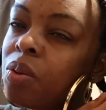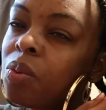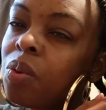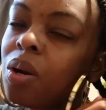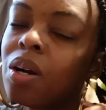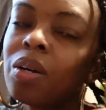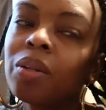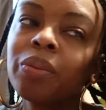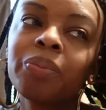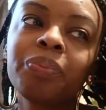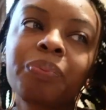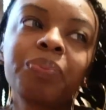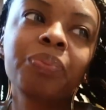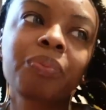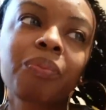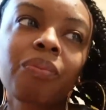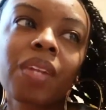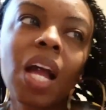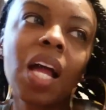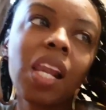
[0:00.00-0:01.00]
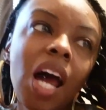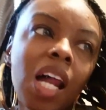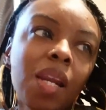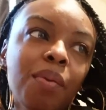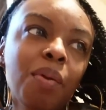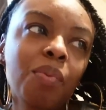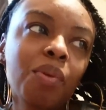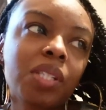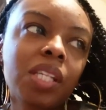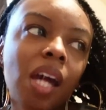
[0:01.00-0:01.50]
Well, a lot of
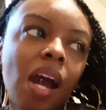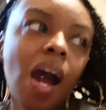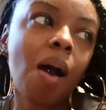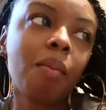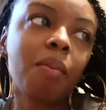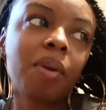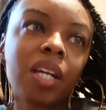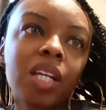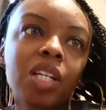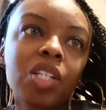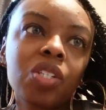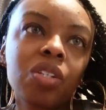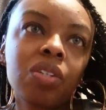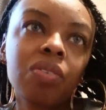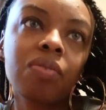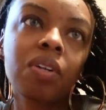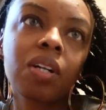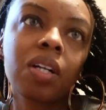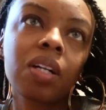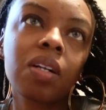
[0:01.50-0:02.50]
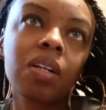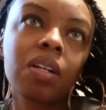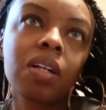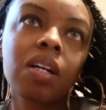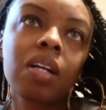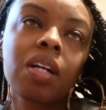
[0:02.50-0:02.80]
people say I'm an introvert,